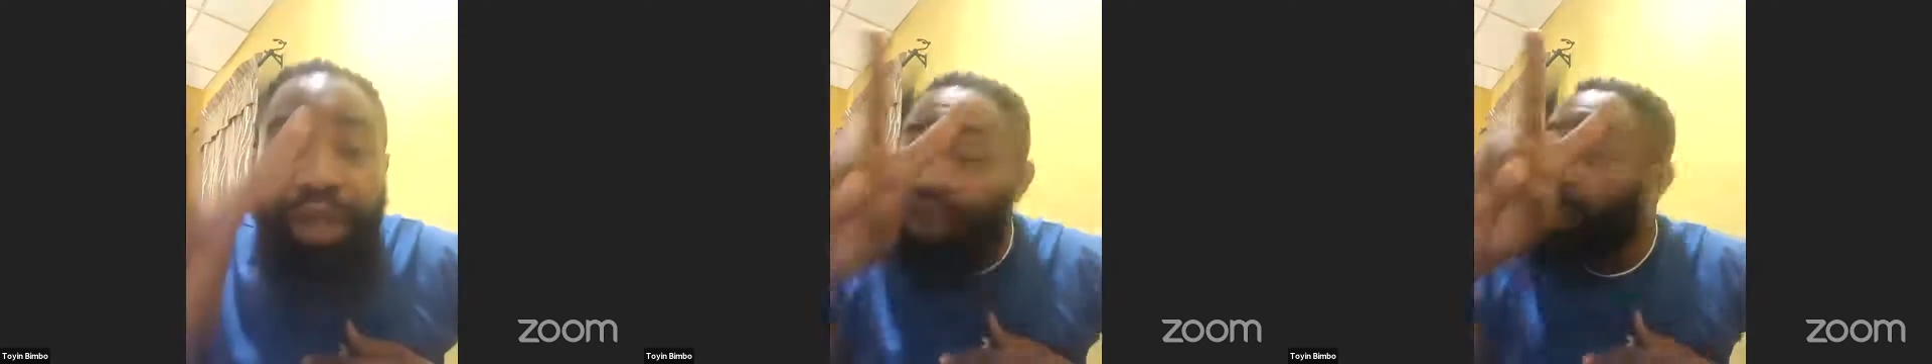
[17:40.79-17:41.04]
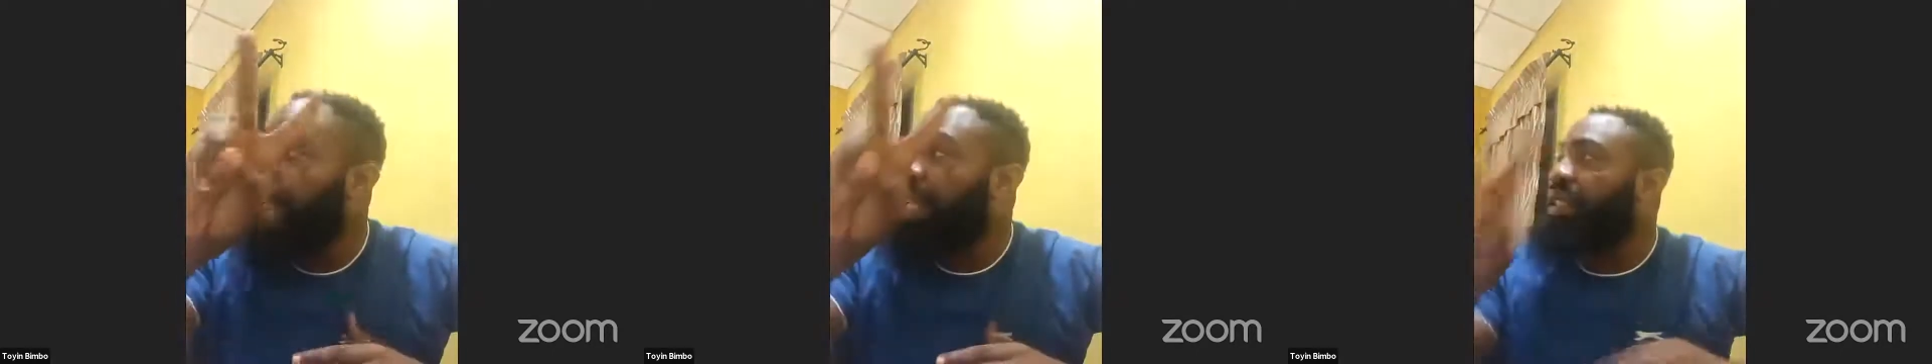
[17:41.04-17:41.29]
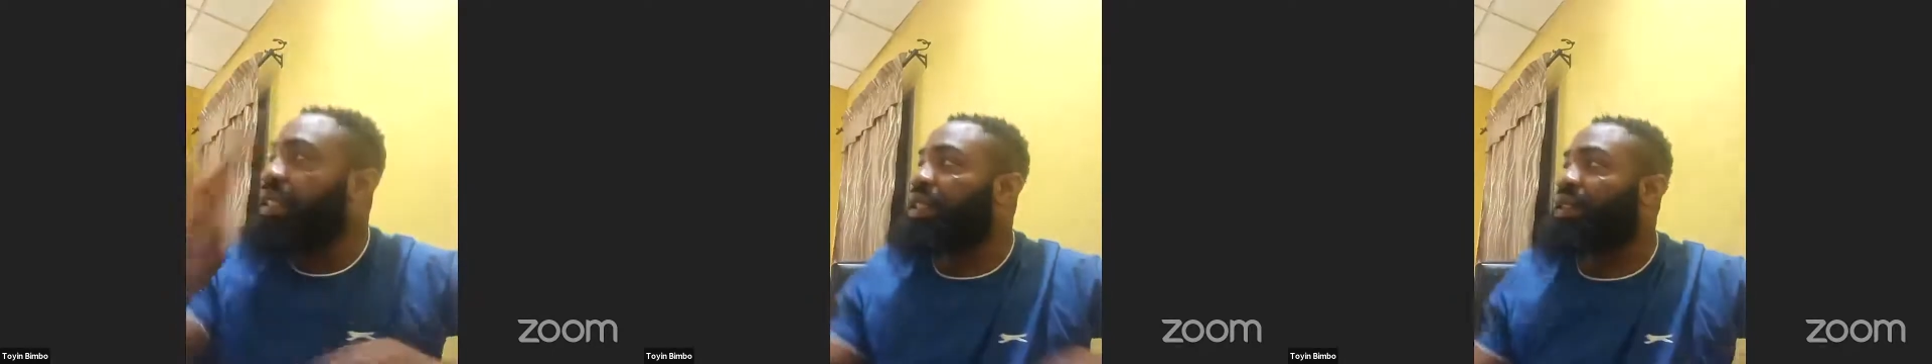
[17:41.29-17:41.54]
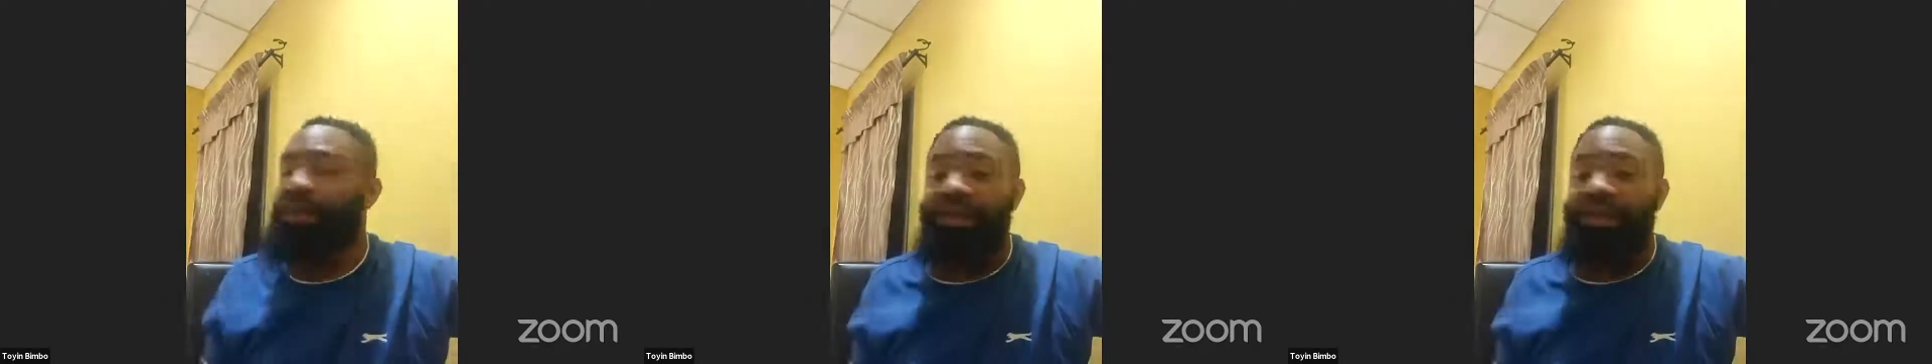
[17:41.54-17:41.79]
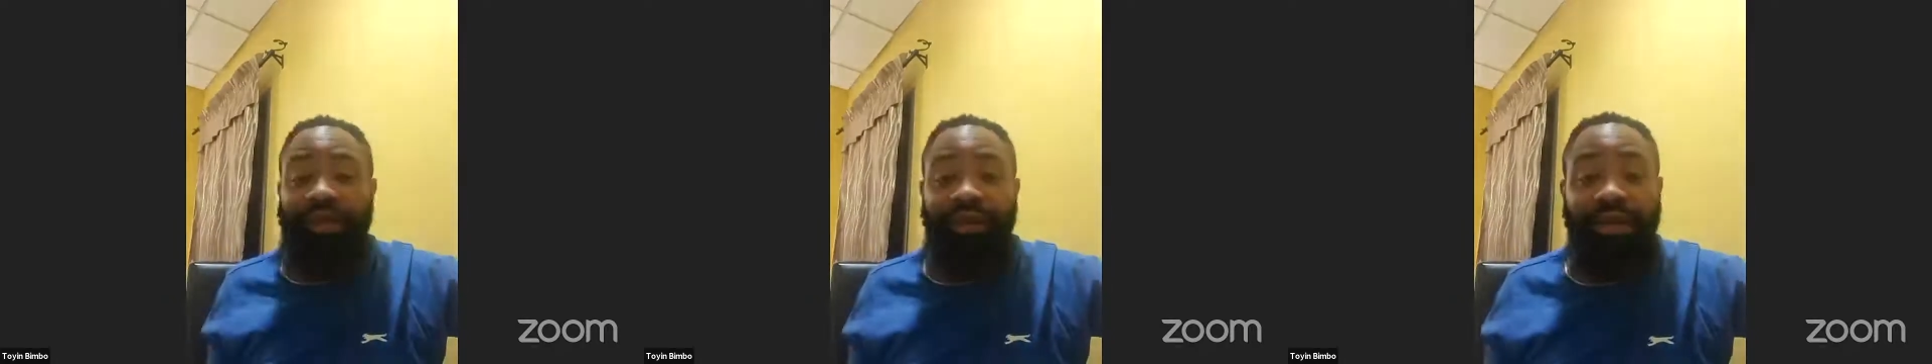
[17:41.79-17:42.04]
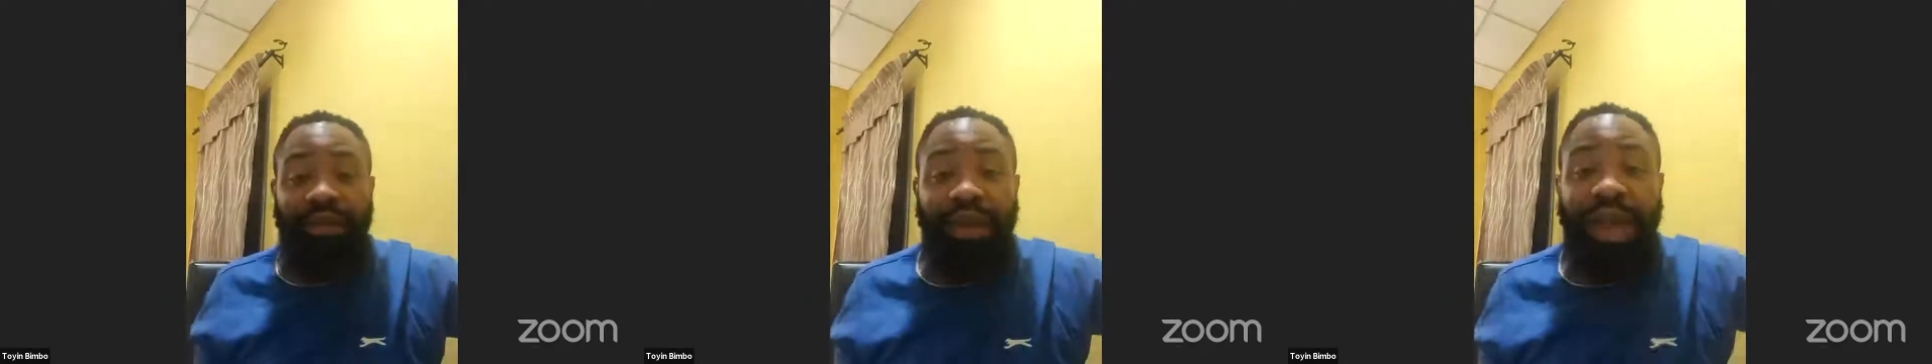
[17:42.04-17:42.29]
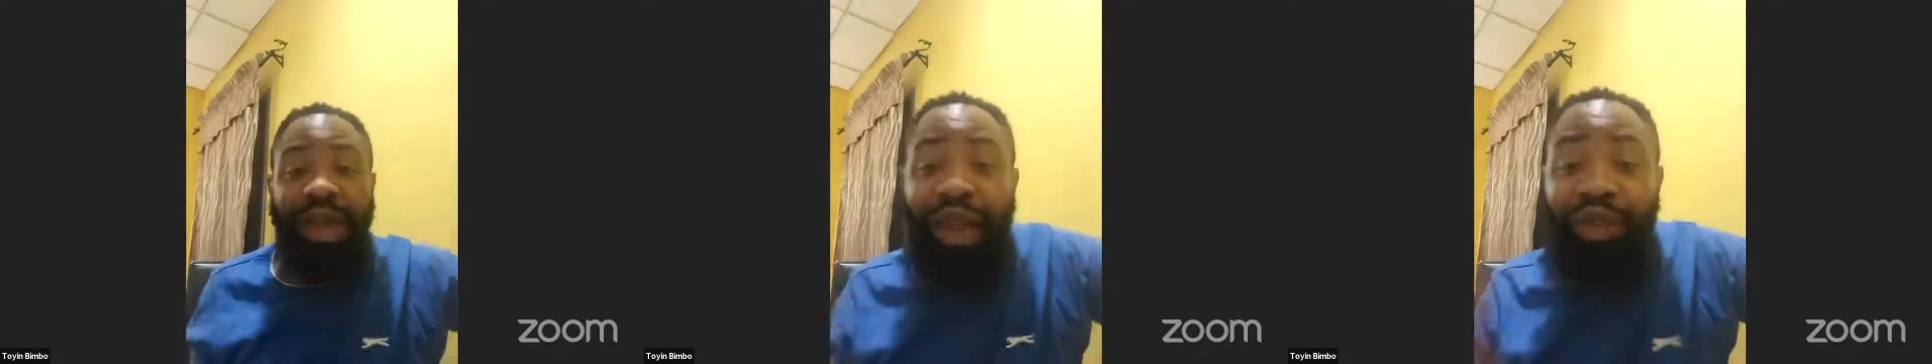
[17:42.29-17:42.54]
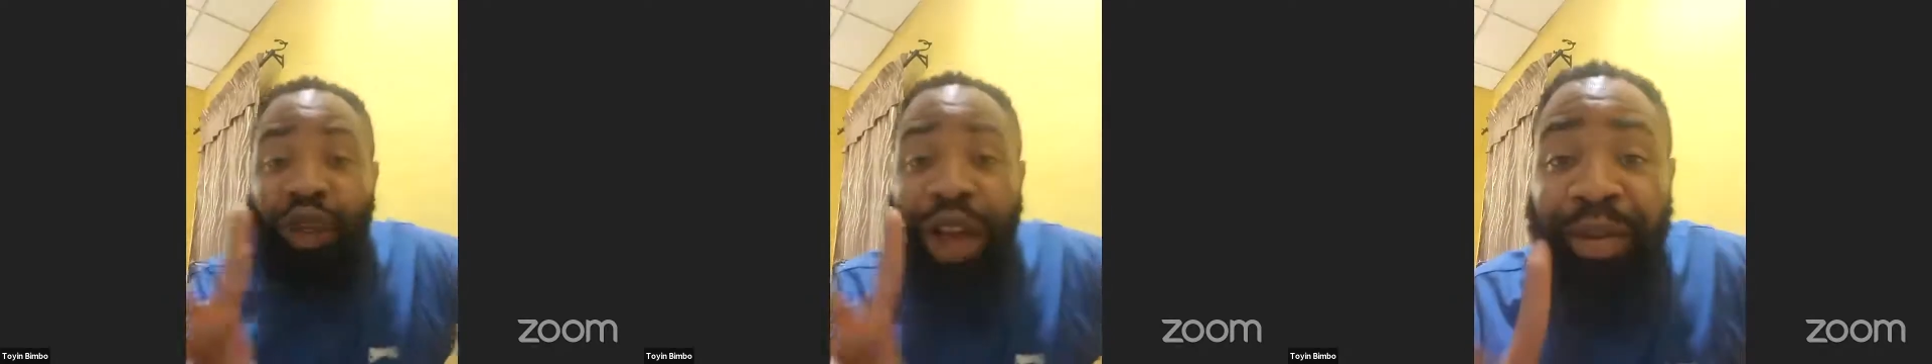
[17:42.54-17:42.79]
twice.
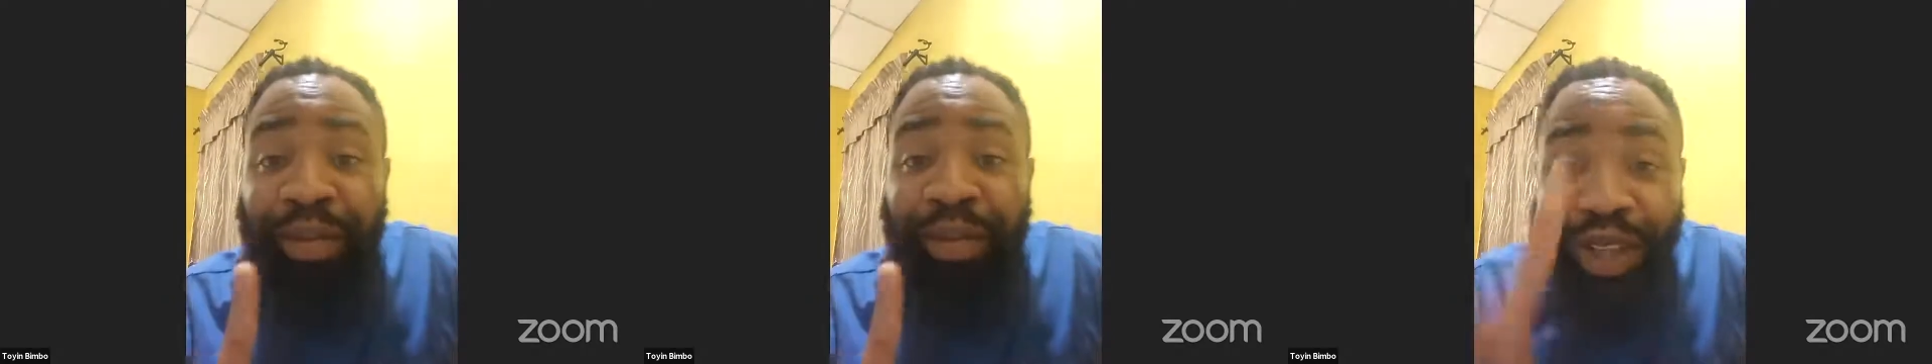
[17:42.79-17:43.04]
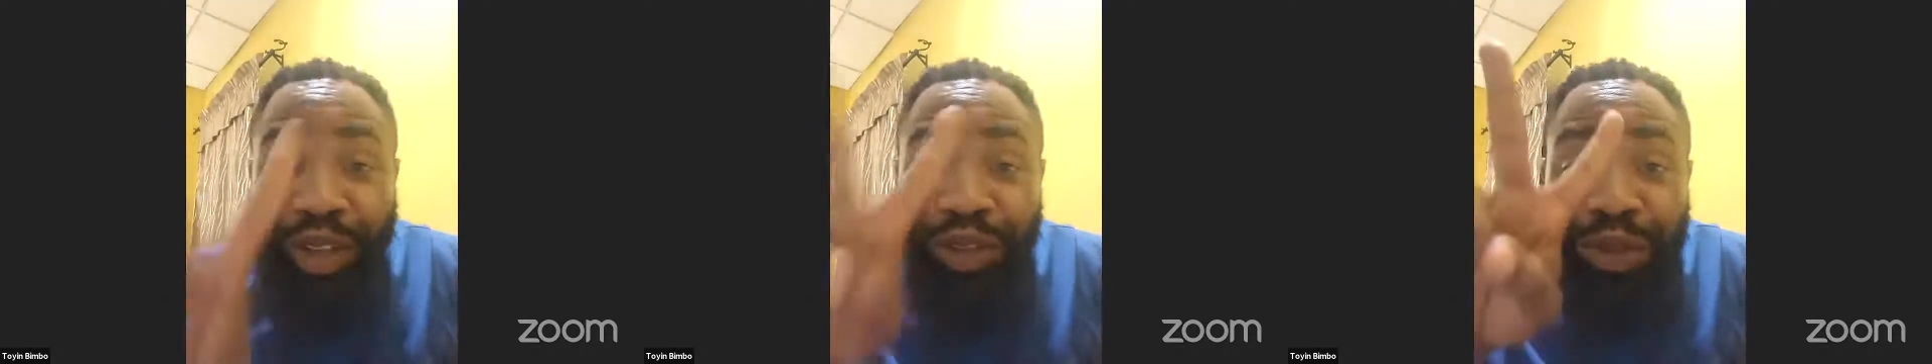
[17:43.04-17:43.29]
FYB wow.